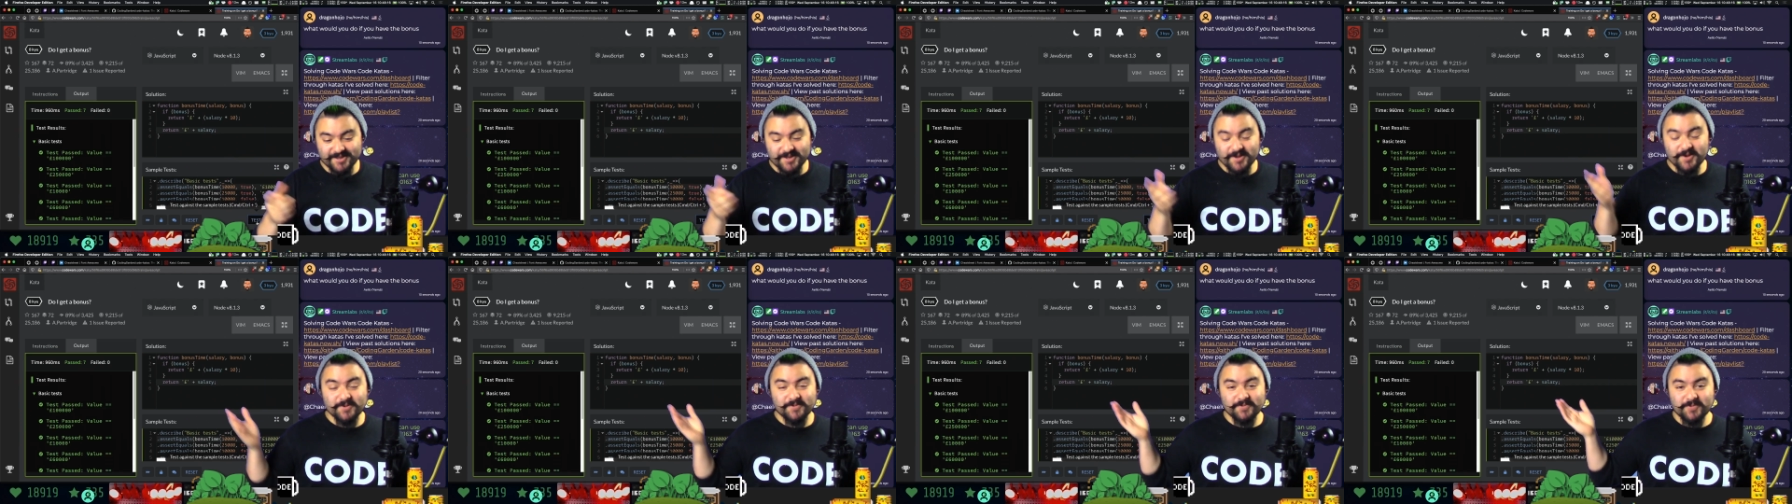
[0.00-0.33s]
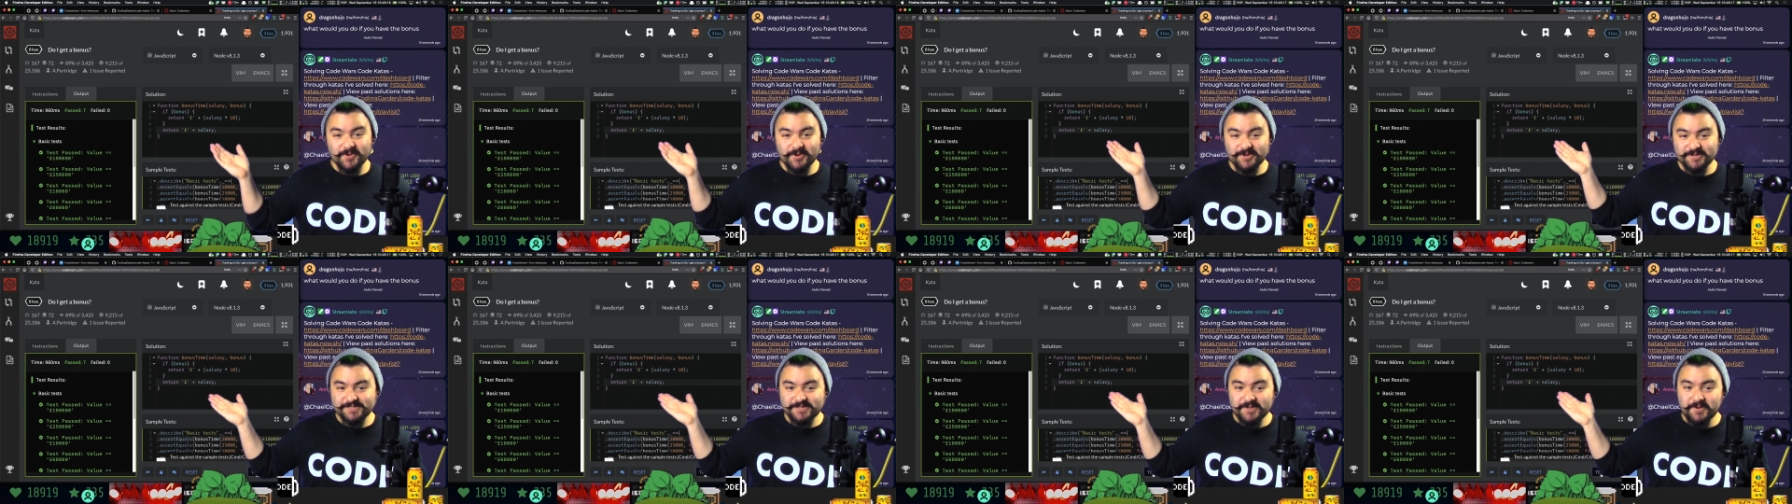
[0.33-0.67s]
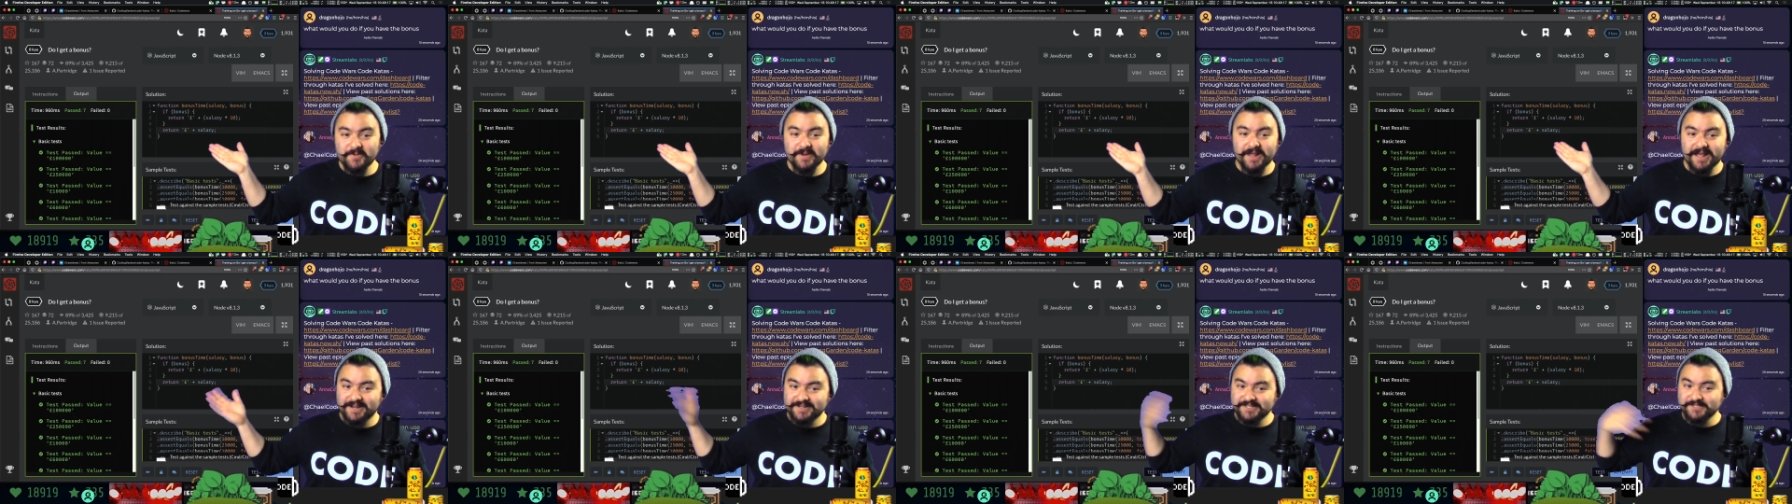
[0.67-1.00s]
Code Wars,
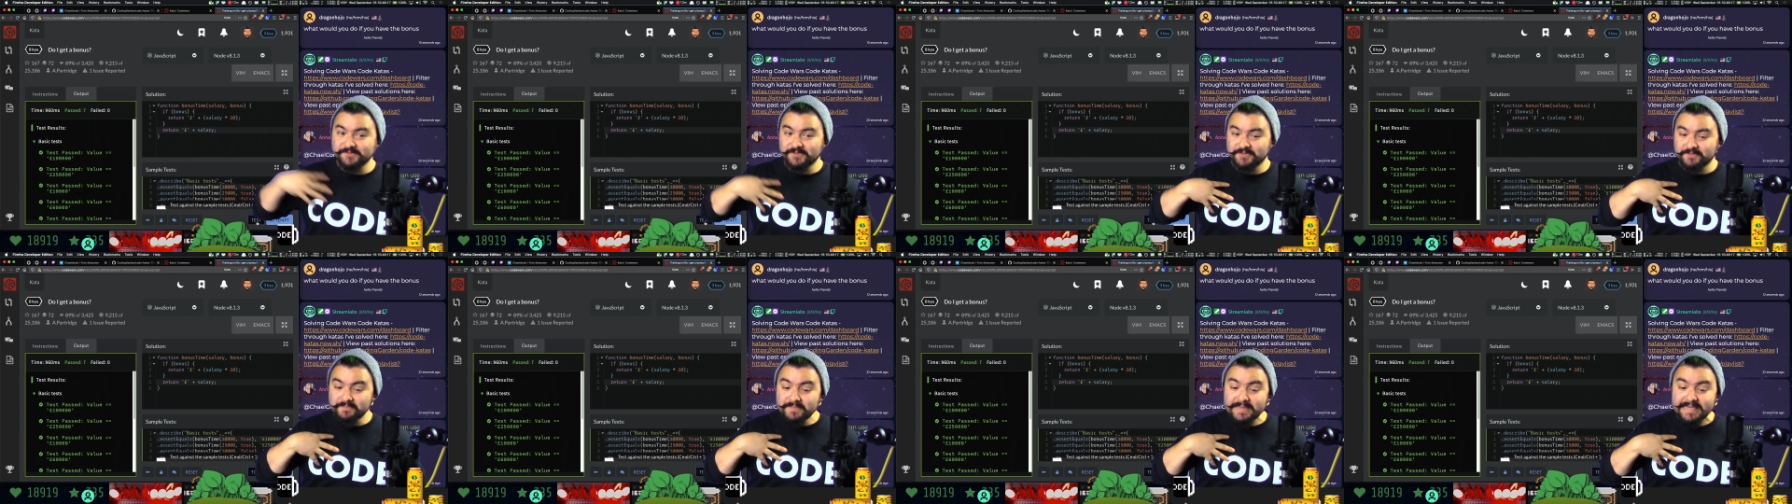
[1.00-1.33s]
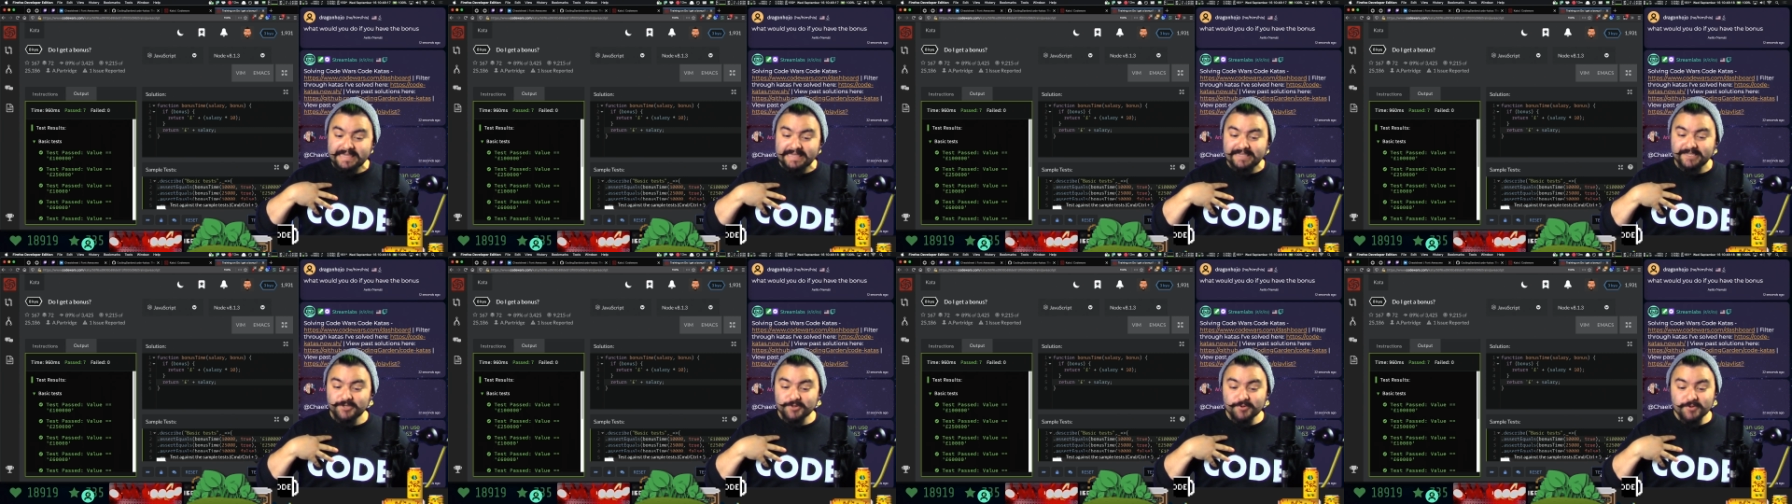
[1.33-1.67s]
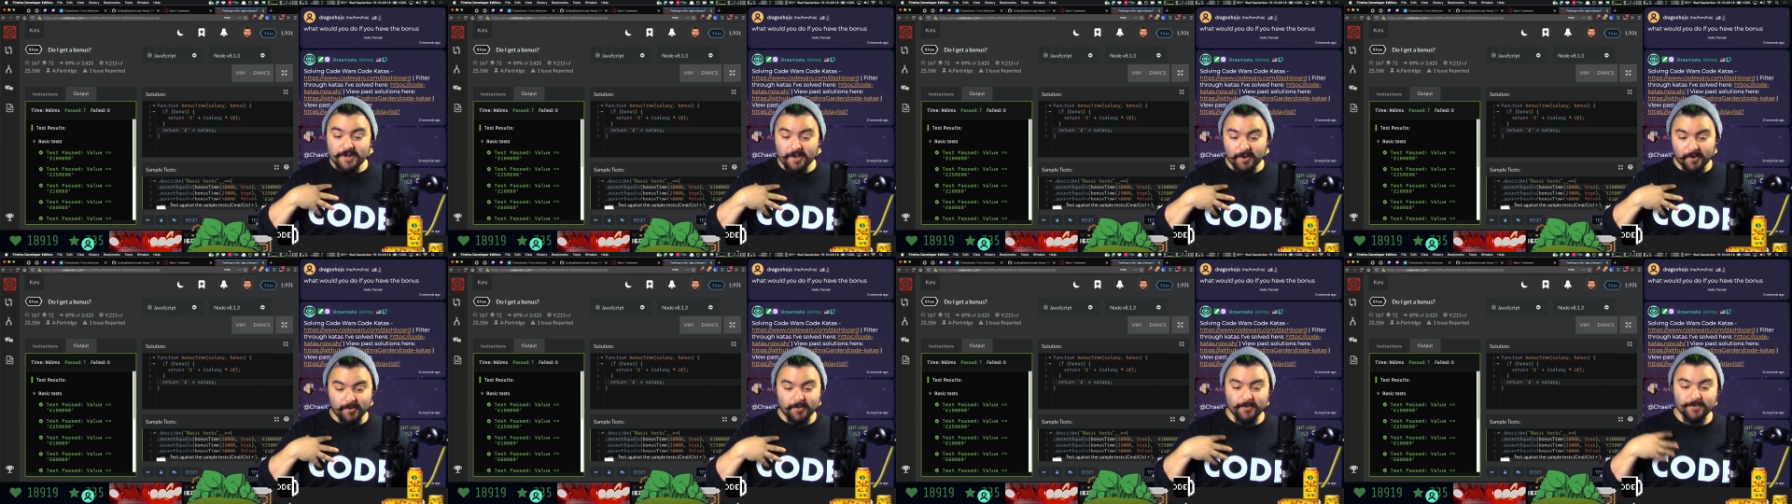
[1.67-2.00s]
Code Katas with me, you
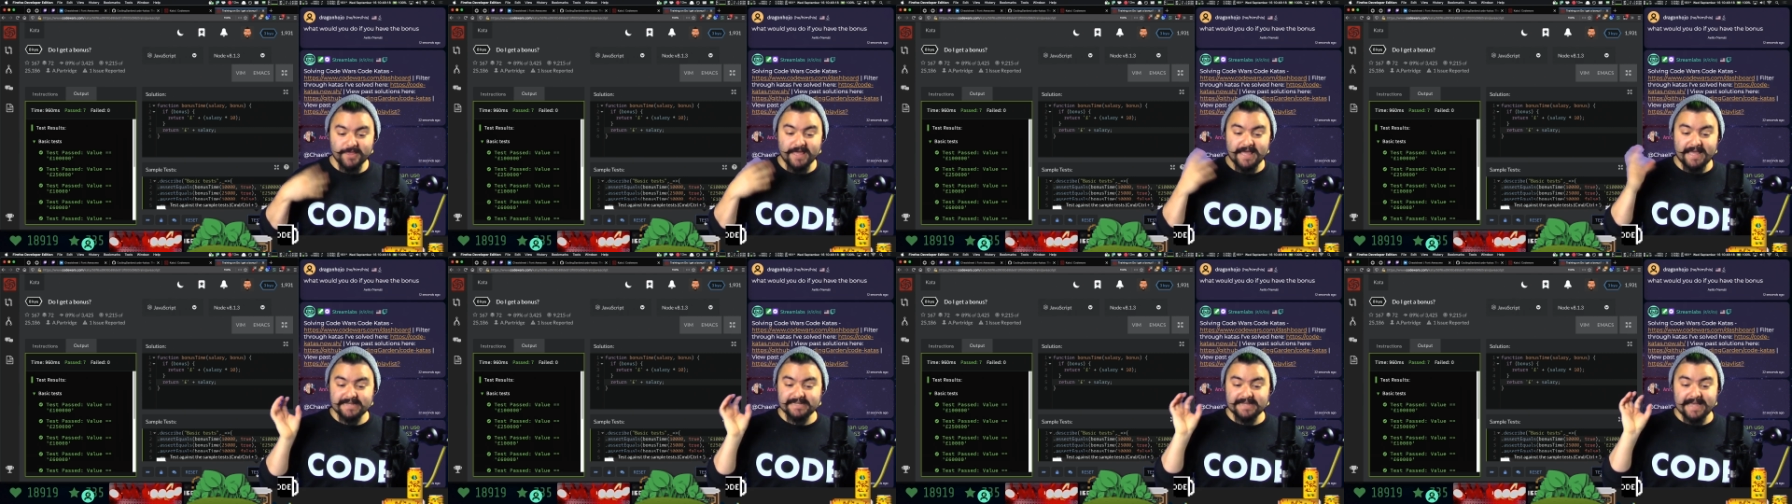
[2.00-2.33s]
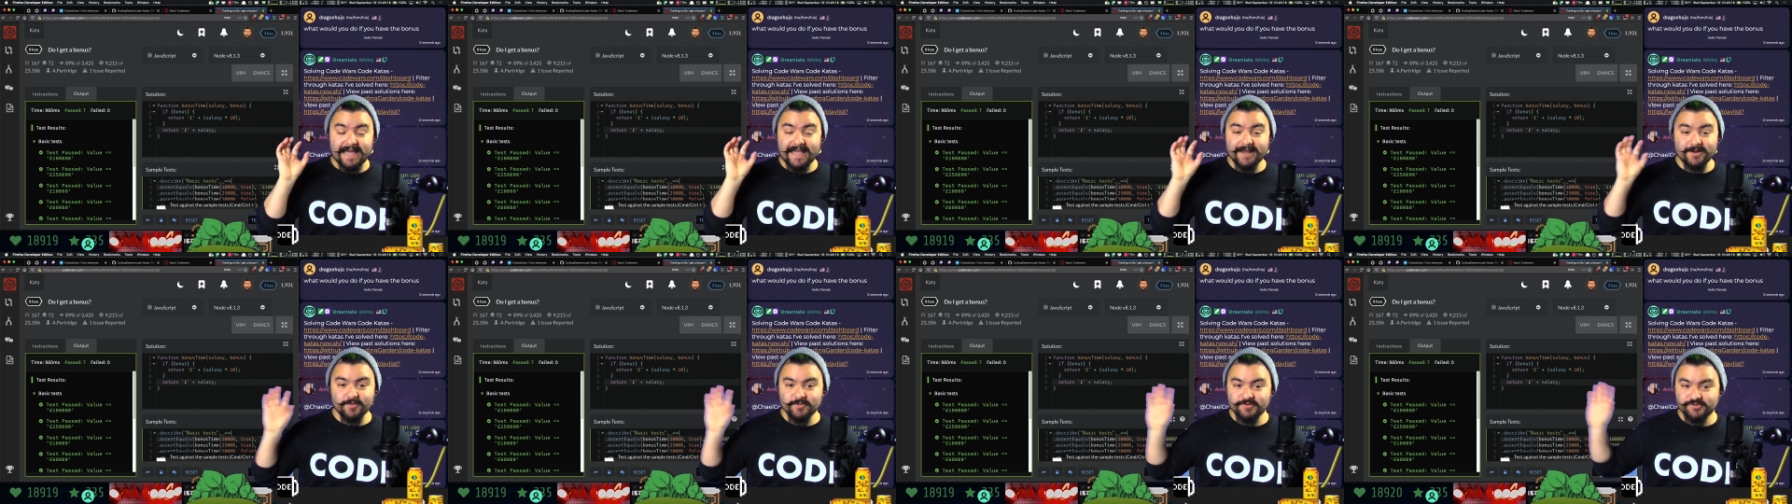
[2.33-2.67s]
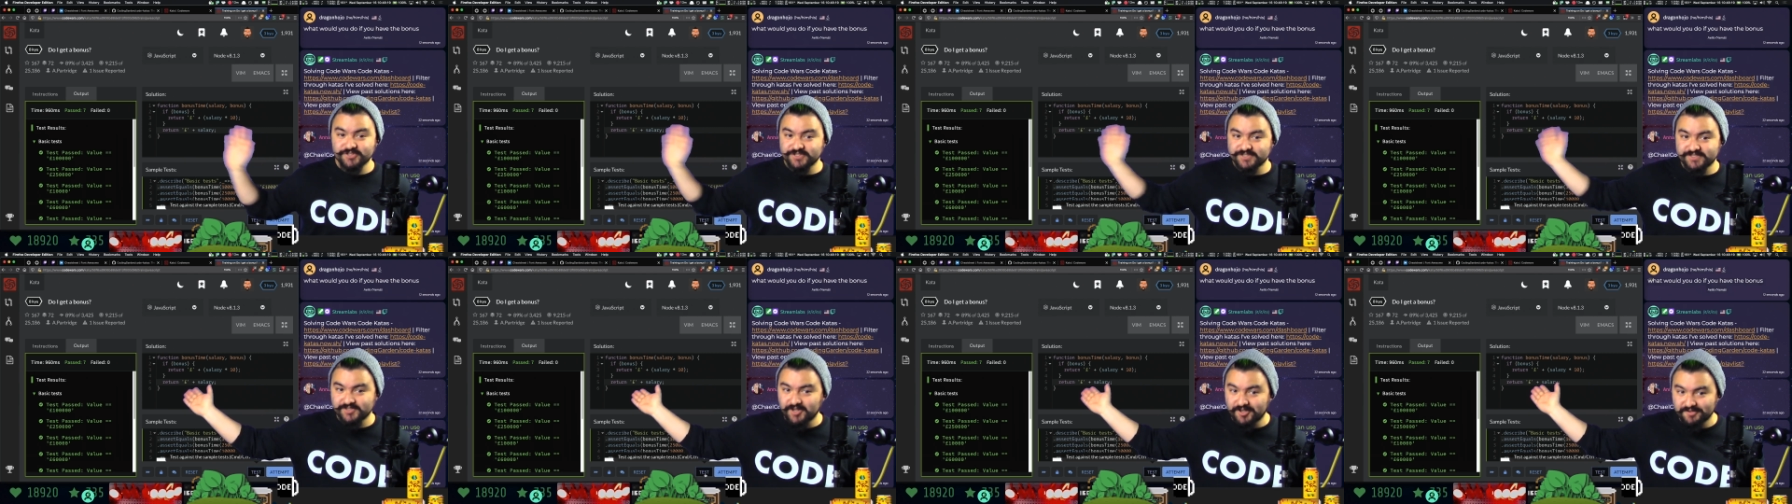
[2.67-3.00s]
know that I don't
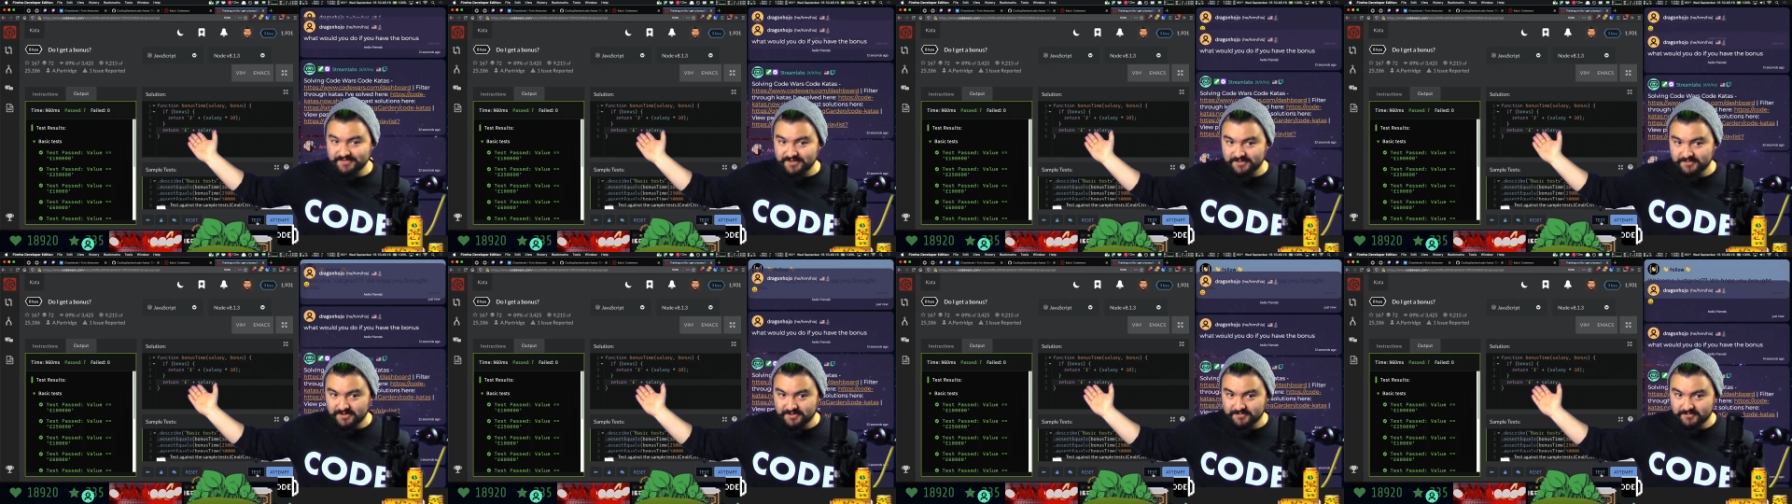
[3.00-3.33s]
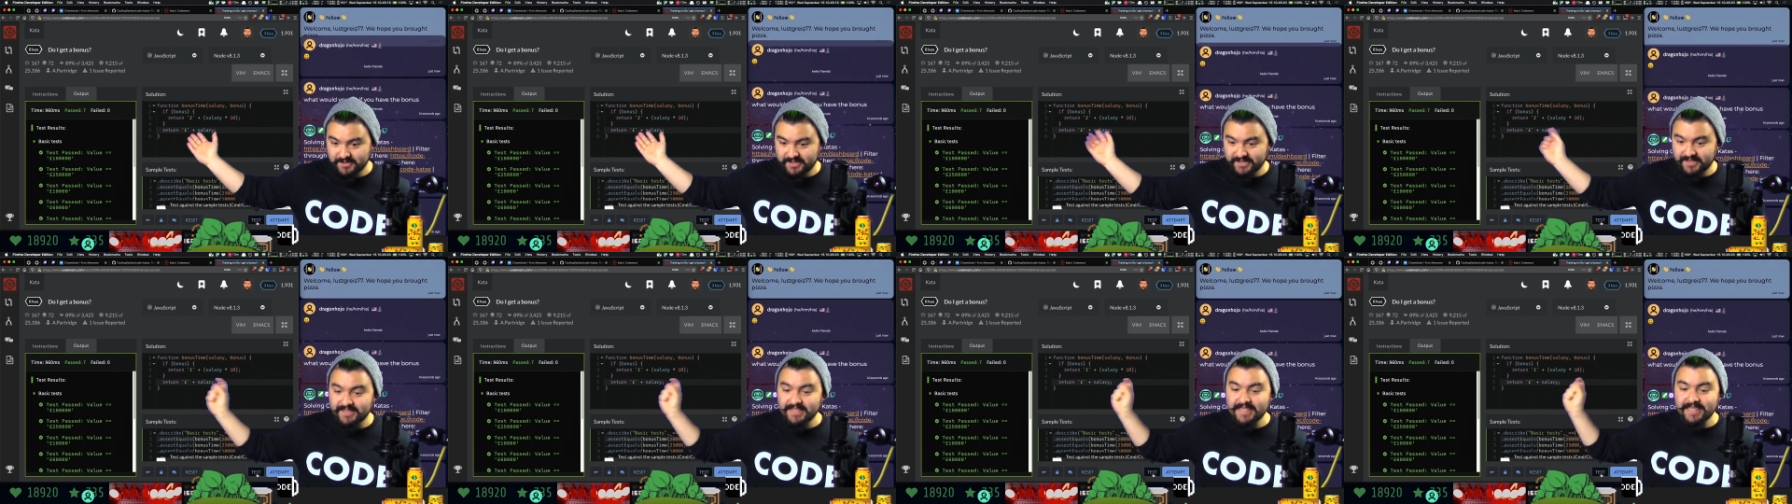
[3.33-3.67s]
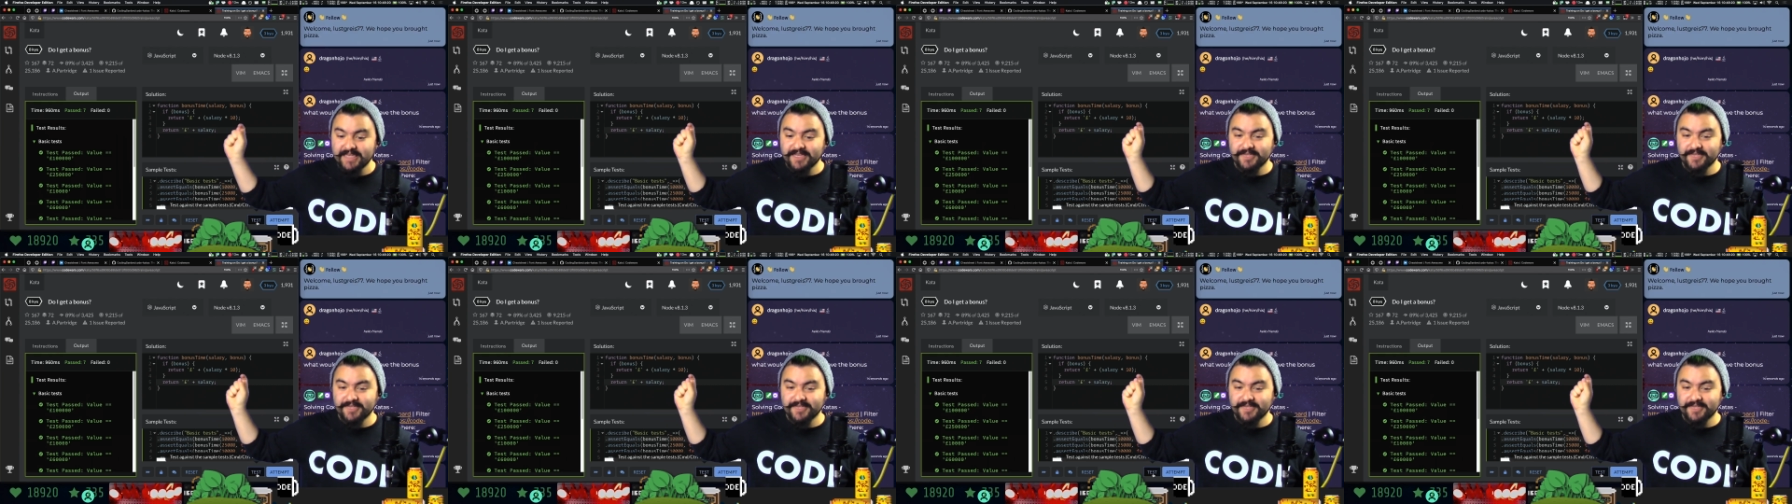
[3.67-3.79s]
just solve it one way.